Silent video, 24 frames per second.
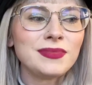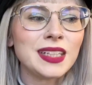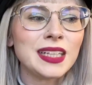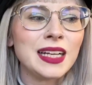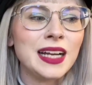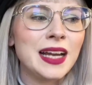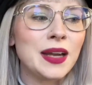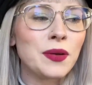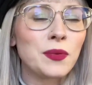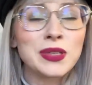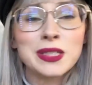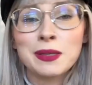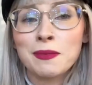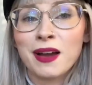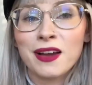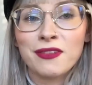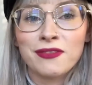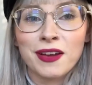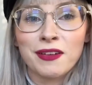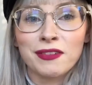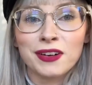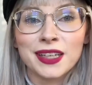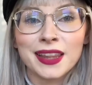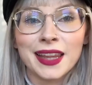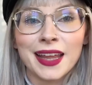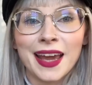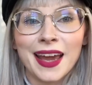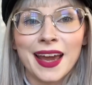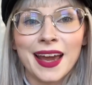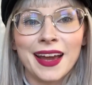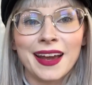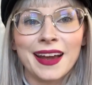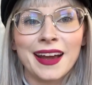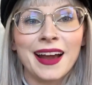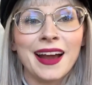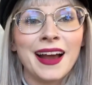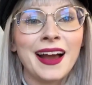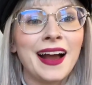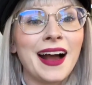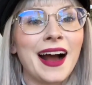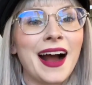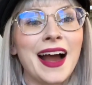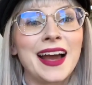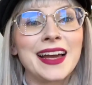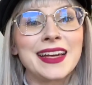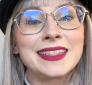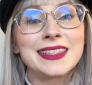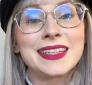it wasn't my favorite thing.
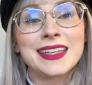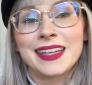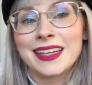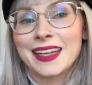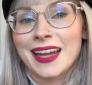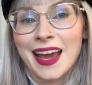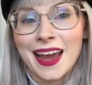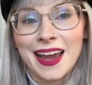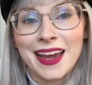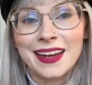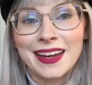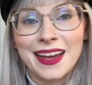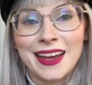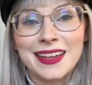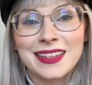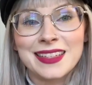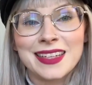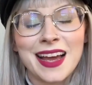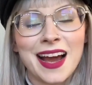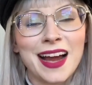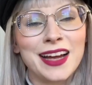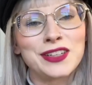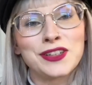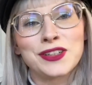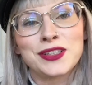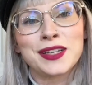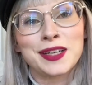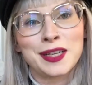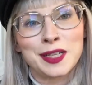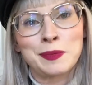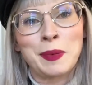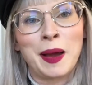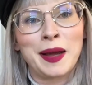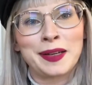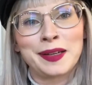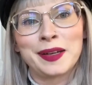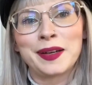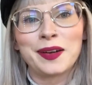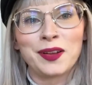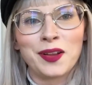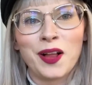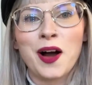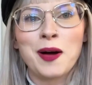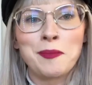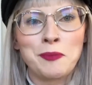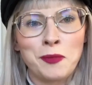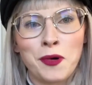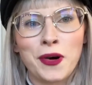I didn't hate it. I just expected a
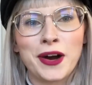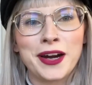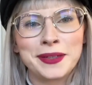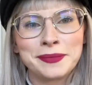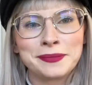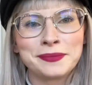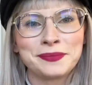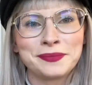lot more.